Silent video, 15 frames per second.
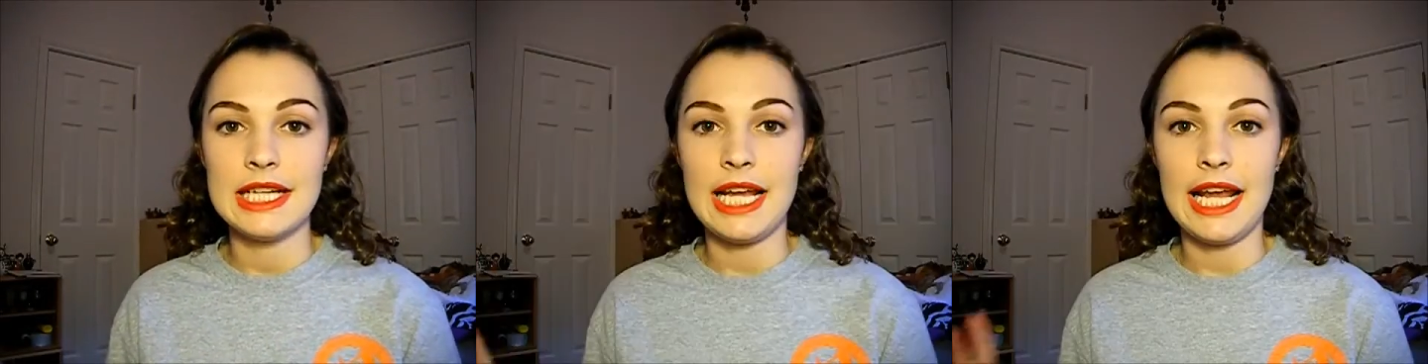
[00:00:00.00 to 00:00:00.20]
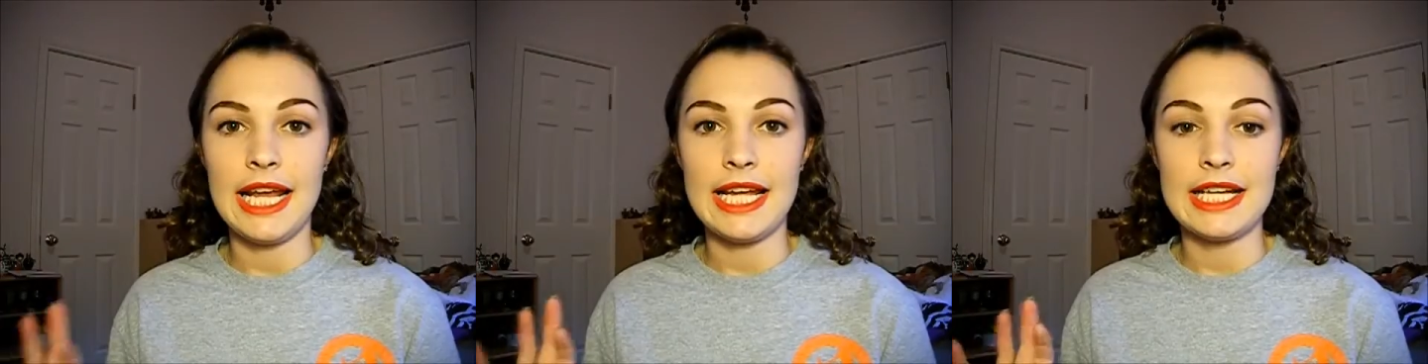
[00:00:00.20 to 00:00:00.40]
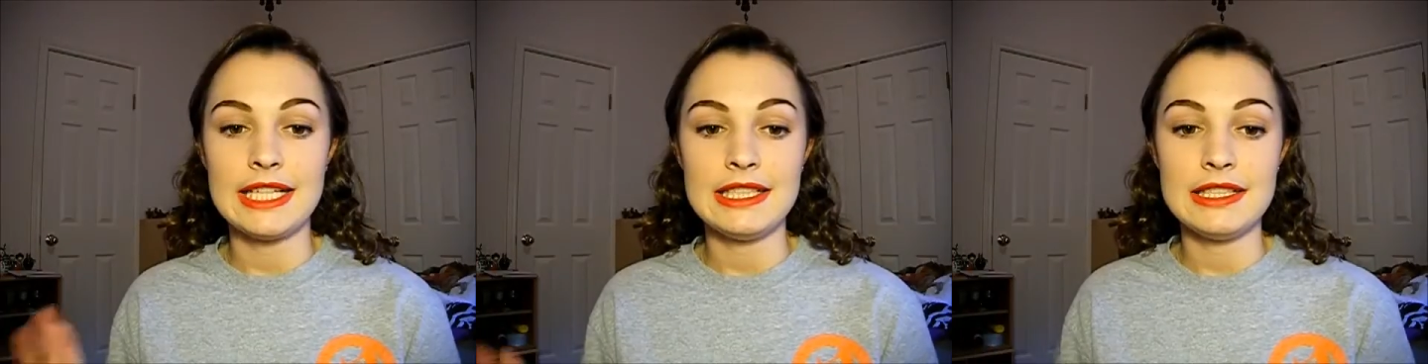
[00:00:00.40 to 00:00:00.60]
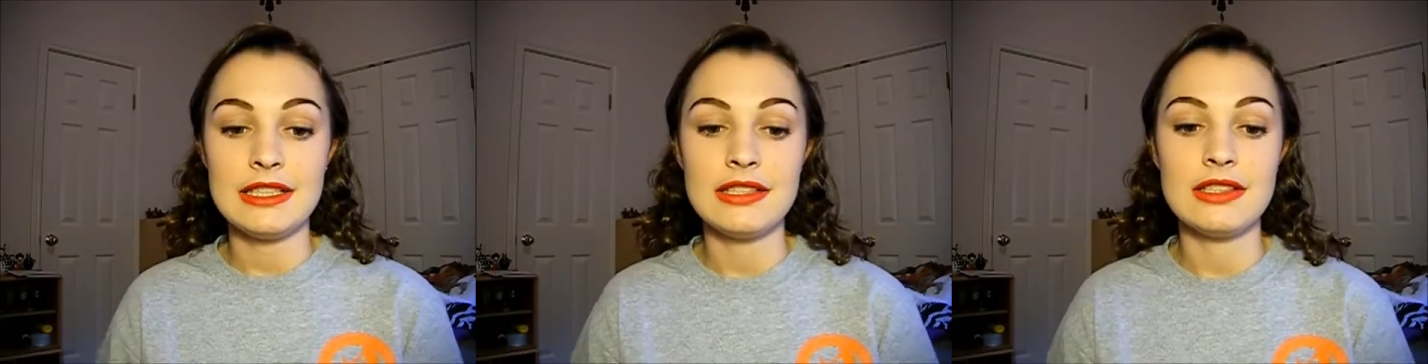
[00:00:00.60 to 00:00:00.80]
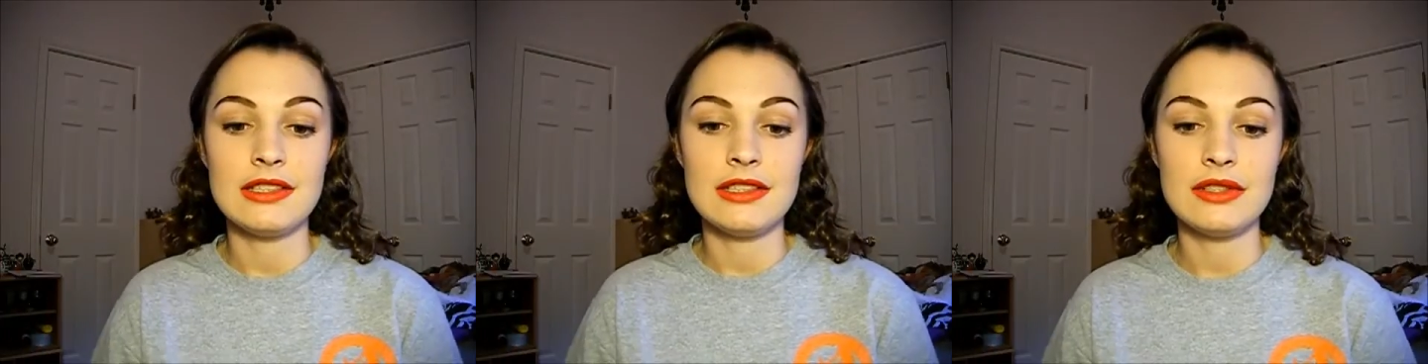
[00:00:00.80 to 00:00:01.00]
And
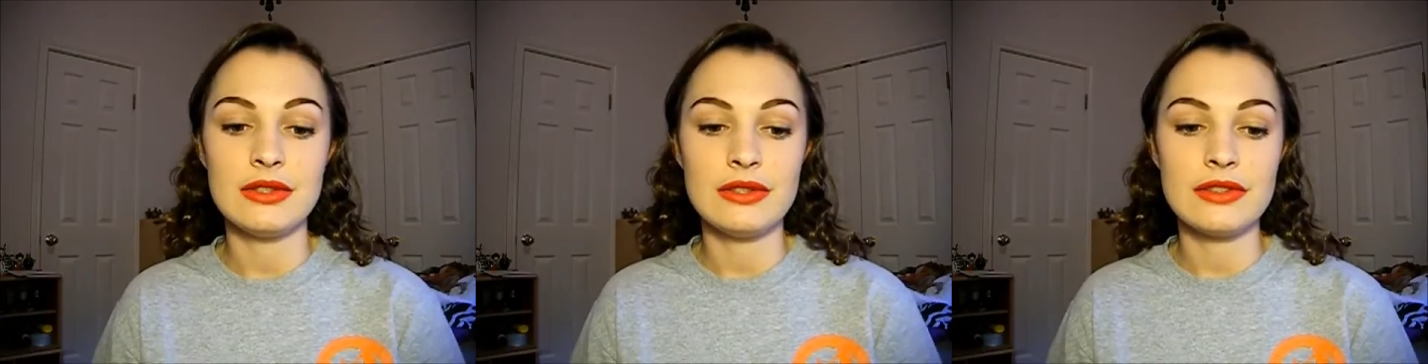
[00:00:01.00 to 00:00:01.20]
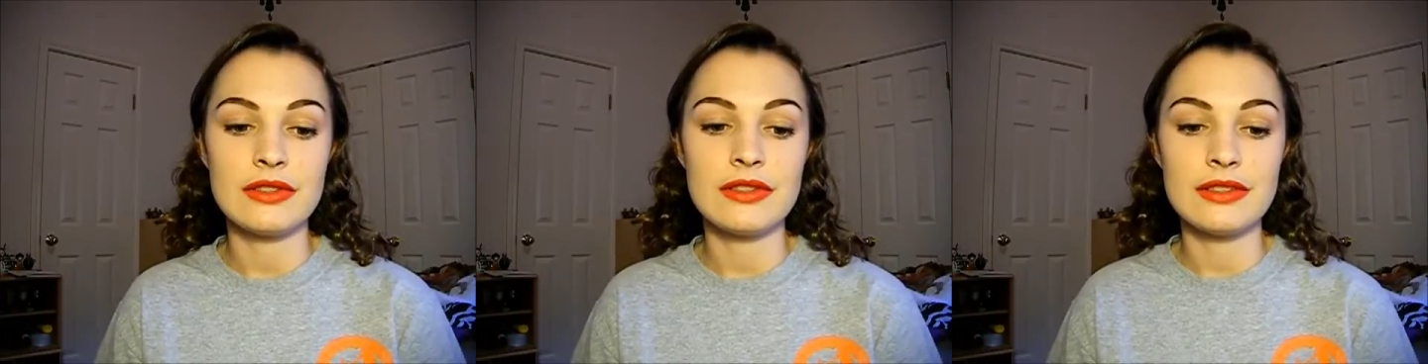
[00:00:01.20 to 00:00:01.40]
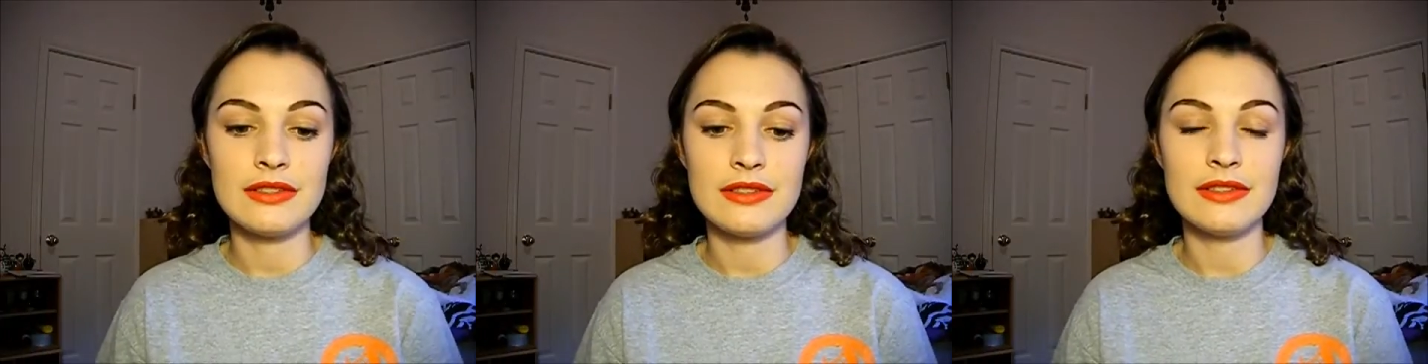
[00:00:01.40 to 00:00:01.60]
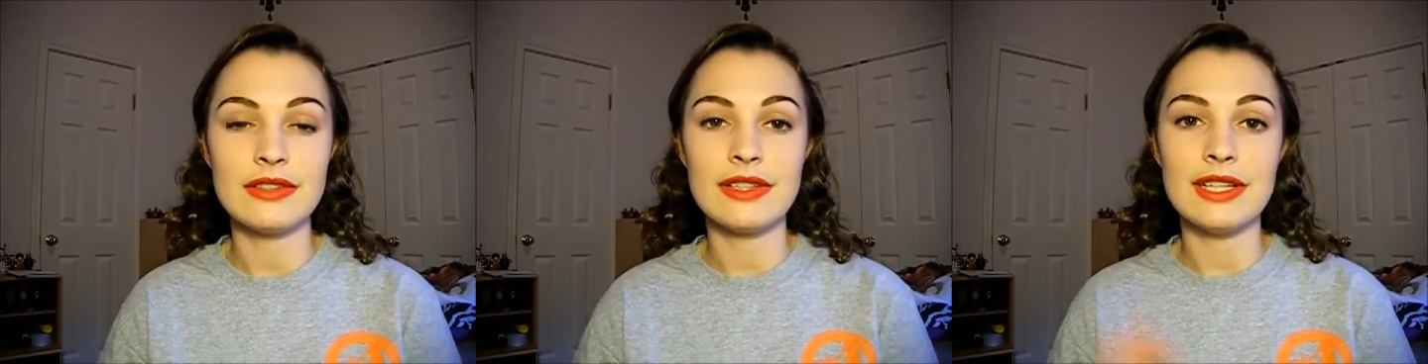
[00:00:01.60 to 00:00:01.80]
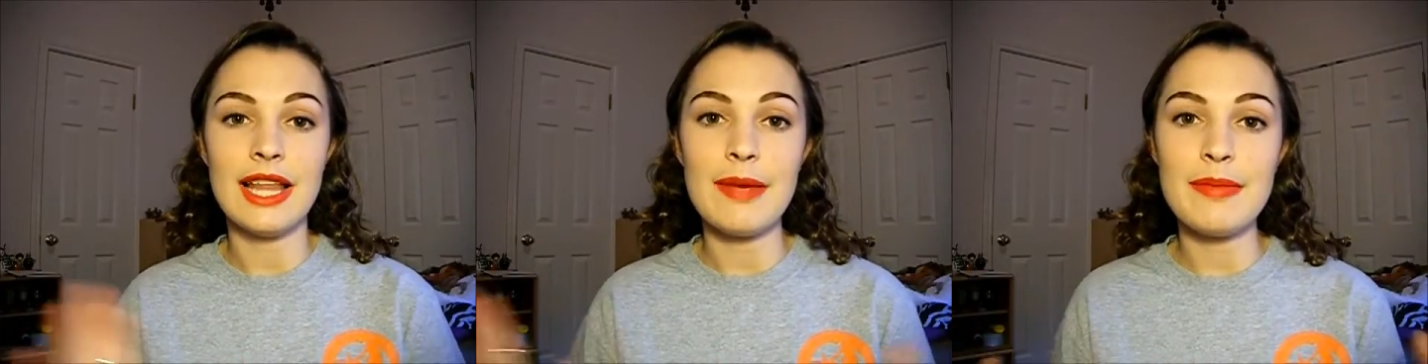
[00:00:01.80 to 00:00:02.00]

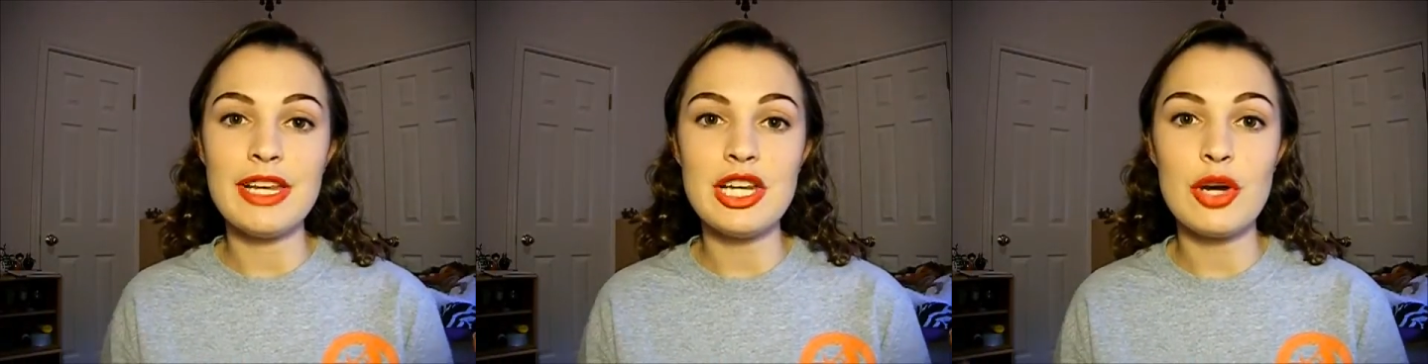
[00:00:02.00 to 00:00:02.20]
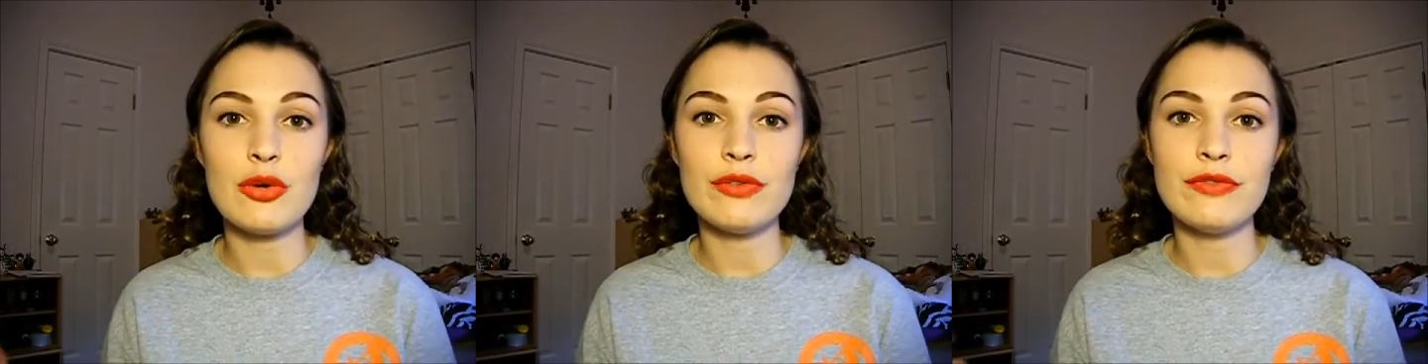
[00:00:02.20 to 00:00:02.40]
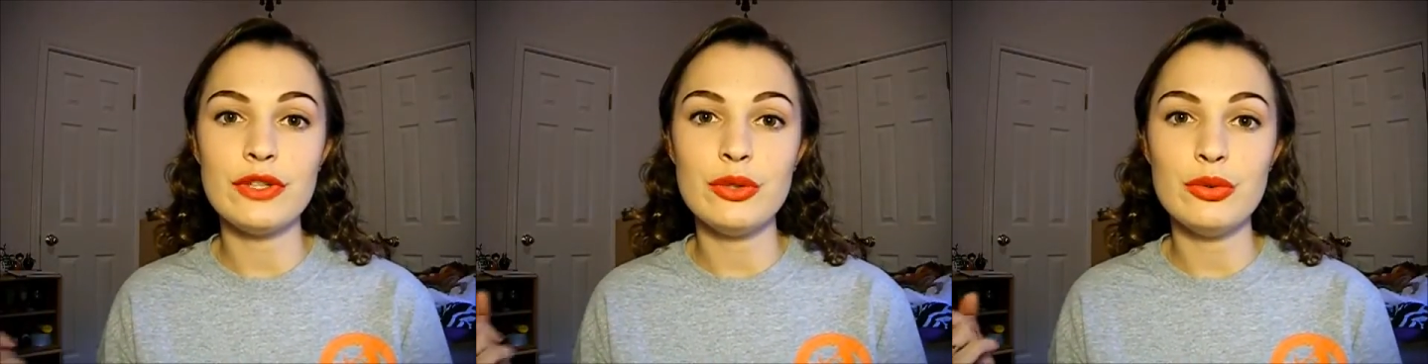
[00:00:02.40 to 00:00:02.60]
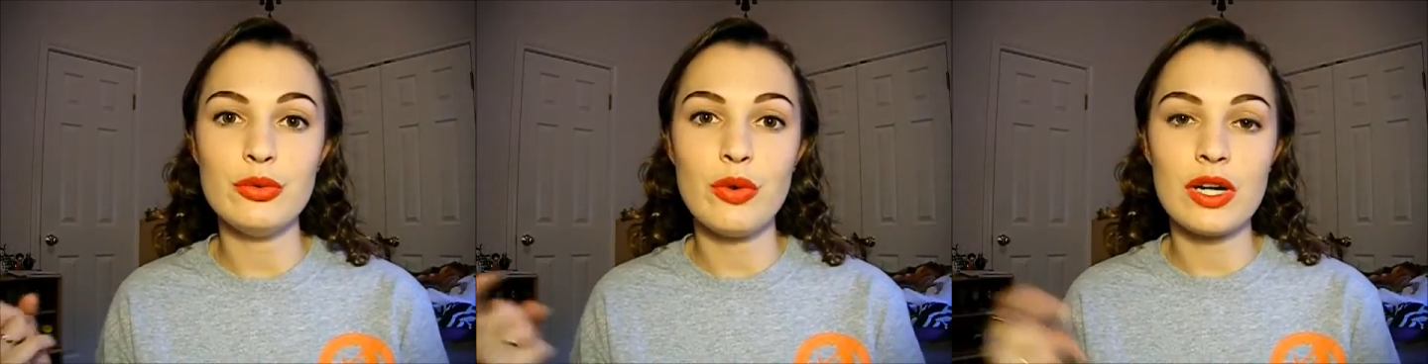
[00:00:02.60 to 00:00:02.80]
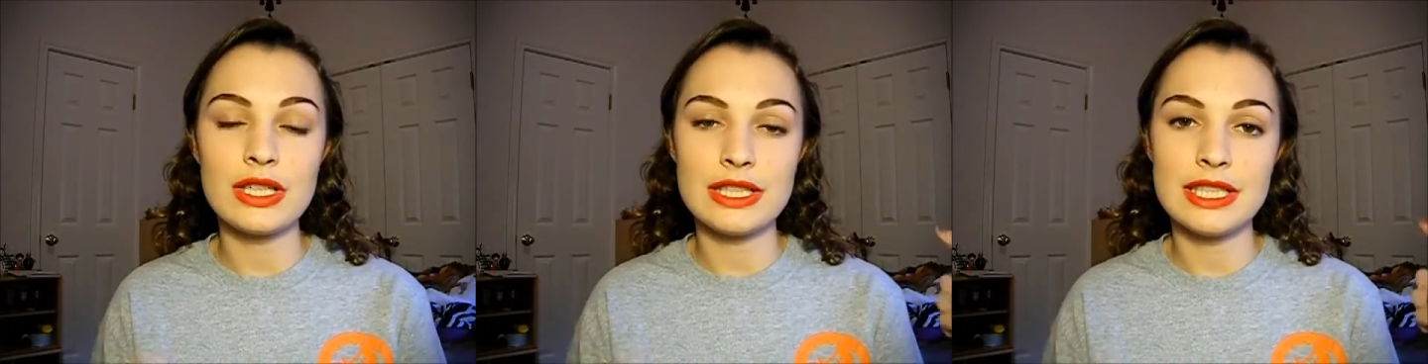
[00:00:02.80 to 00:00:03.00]
let me know if you
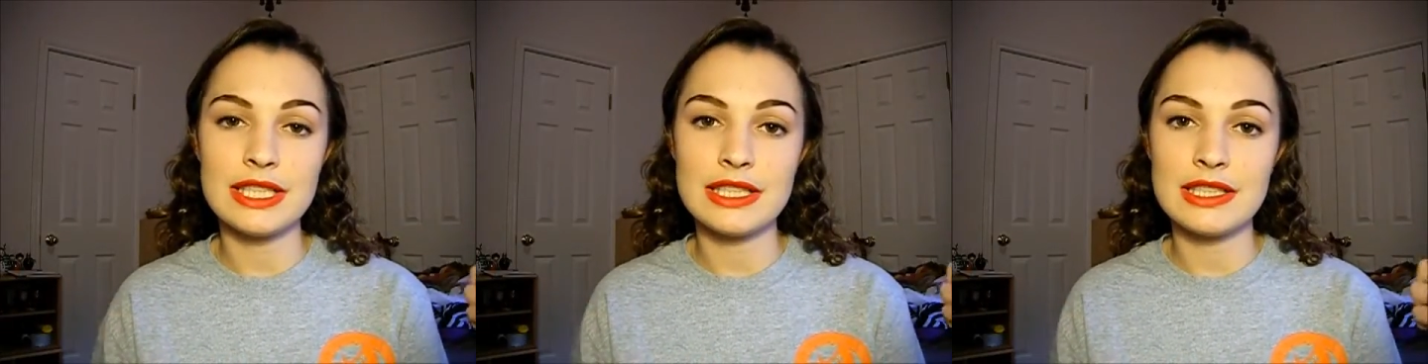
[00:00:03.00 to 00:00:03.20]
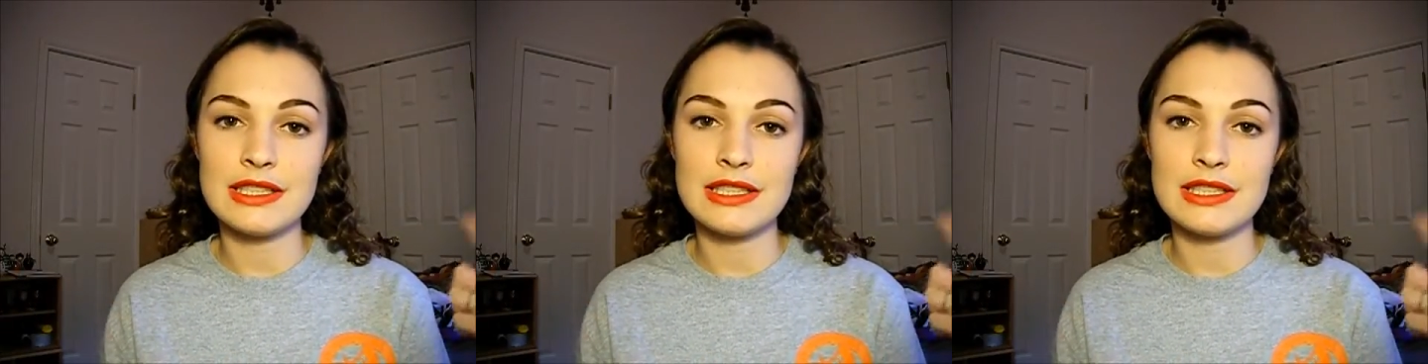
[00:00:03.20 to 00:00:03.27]
want.